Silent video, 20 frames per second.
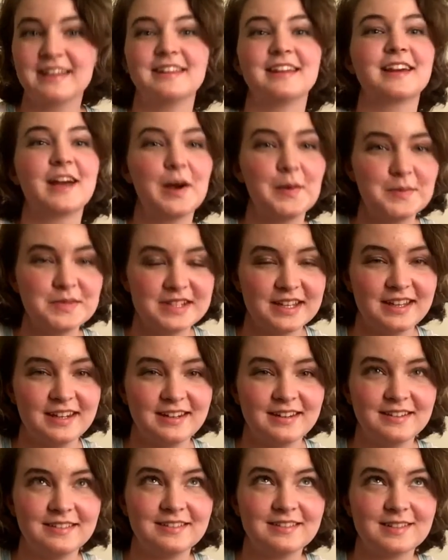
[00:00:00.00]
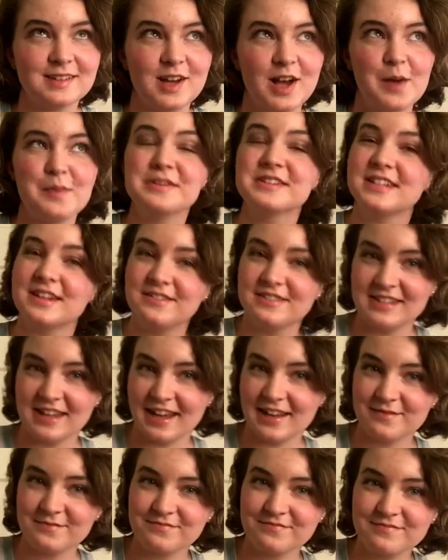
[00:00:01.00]
that comes in almost every
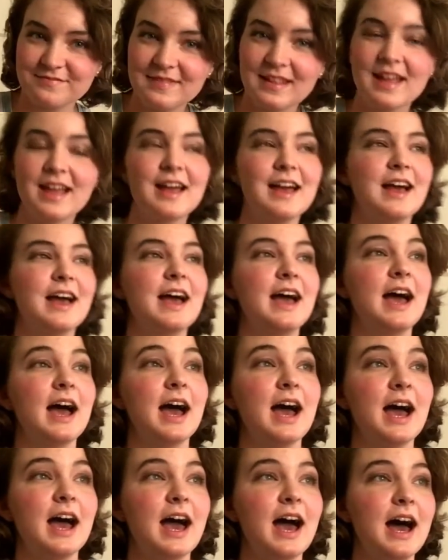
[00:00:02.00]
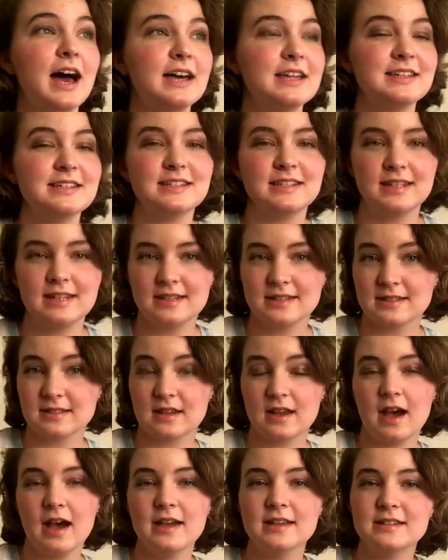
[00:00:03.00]
day, and he's
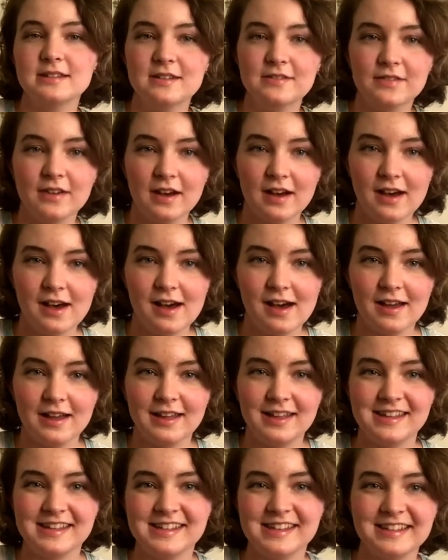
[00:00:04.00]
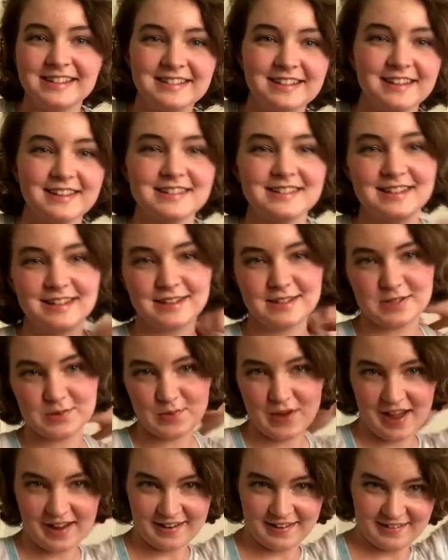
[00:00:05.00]
kind of, he's got this little
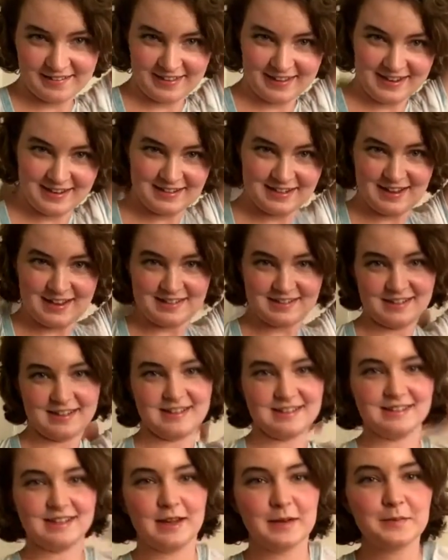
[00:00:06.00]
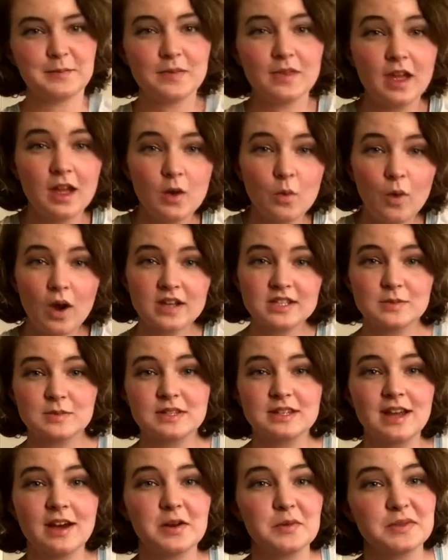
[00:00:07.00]
swagger that he does, and he's like, walks up to
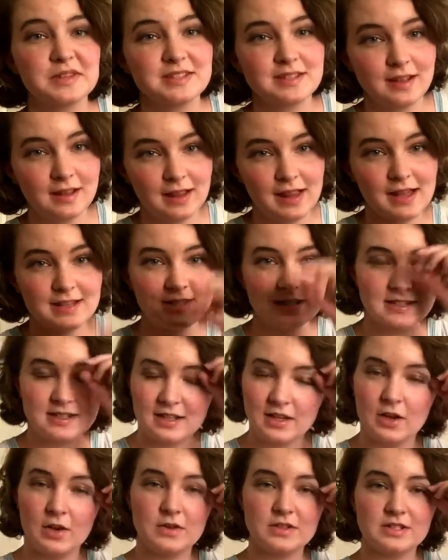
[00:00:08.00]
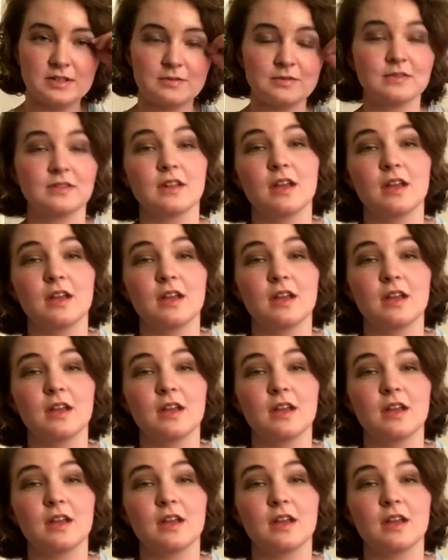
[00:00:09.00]
the counter with sunglasses, and he goes,